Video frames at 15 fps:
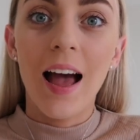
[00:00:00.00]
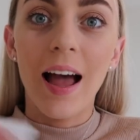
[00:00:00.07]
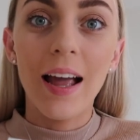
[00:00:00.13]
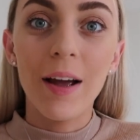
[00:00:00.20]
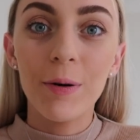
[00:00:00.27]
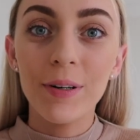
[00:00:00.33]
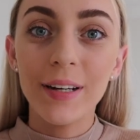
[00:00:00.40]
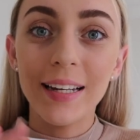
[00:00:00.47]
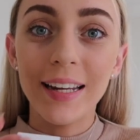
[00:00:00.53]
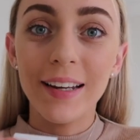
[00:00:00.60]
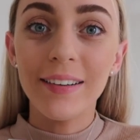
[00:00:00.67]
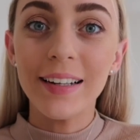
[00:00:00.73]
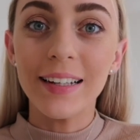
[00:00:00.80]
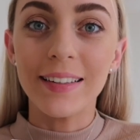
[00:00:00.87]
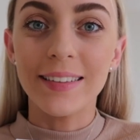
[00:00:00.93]
I ordered
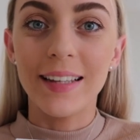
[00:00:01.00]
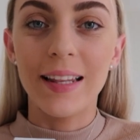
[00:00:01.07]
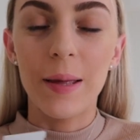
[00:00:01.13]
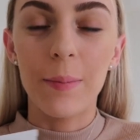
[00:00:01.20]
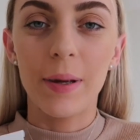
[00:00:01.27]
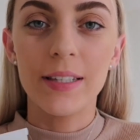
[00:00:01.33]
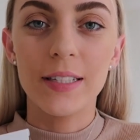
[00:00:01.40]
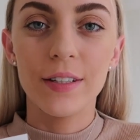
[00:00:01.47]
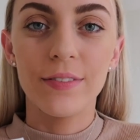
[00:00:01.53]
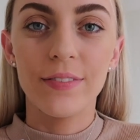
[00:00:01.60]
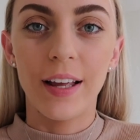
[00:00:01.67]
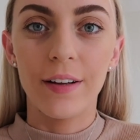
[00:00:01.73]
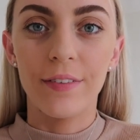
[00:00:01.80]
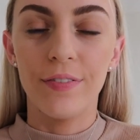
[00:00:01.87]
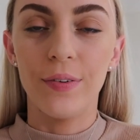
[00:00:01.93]
earrings and they must have
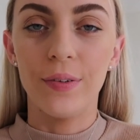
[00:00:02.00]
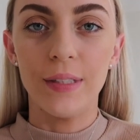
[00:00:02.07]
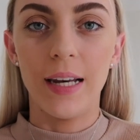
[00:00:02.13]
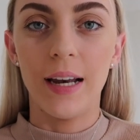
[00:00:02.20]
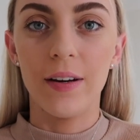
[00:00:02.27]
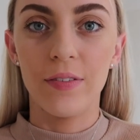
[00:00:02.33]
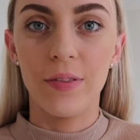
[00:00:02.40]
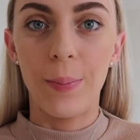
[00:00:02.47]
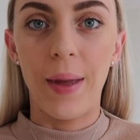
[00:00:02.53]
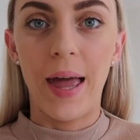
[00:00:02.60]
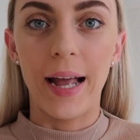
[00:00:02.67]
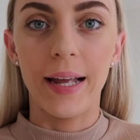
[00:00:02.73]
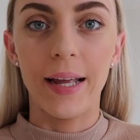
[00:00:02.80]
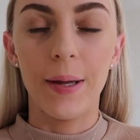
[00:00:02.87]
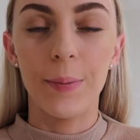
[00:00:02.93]
like fallen out of the
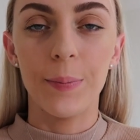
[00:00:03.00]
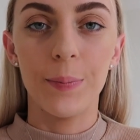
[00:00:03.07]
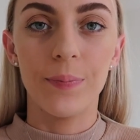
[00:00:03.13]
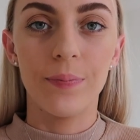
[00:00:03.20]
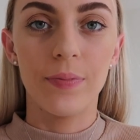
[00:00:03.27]
packet